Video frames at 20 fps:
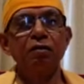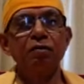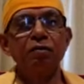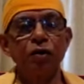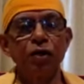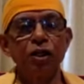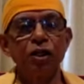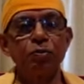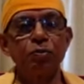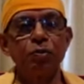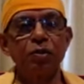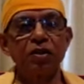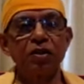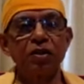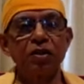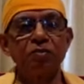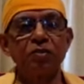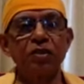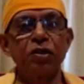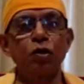foolish
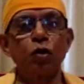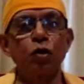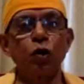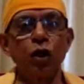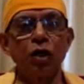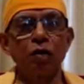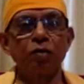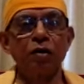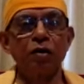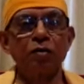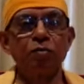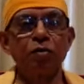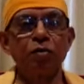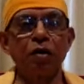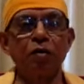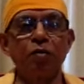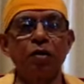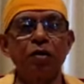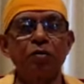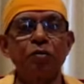person, which all our
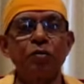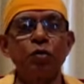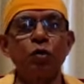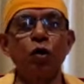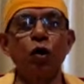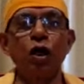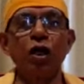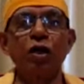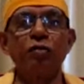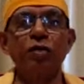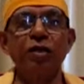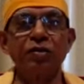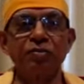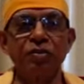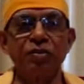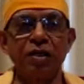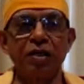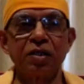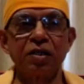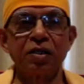problems, all our
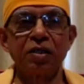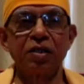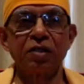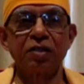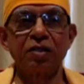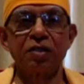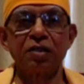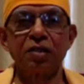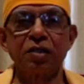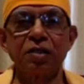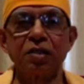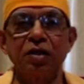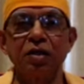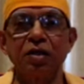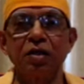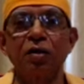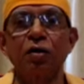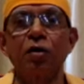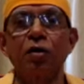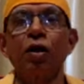difficulties,
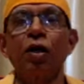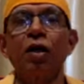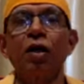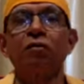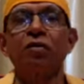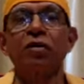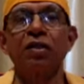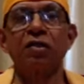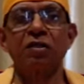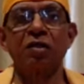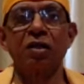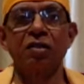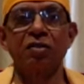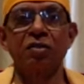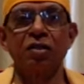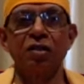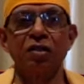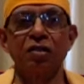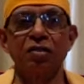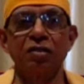all our
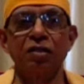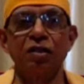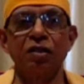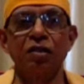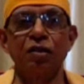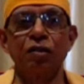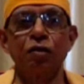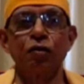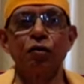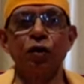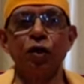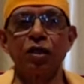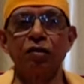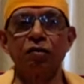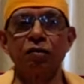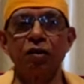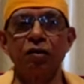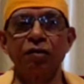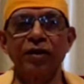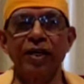restlessness,
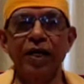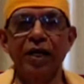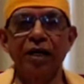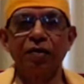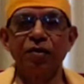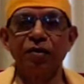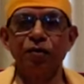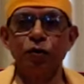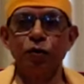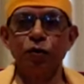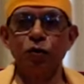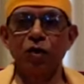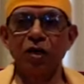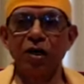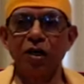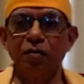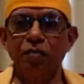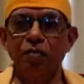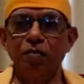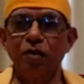whatever we had before
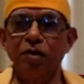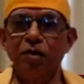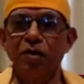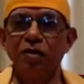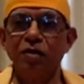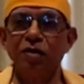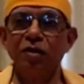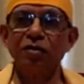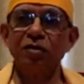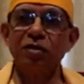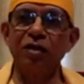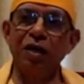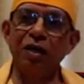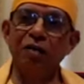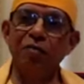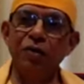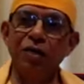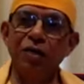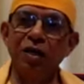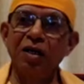sleep, the
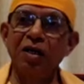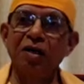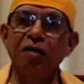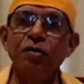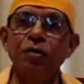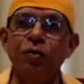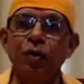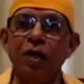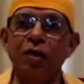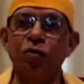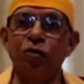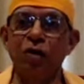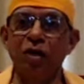same thing comes back.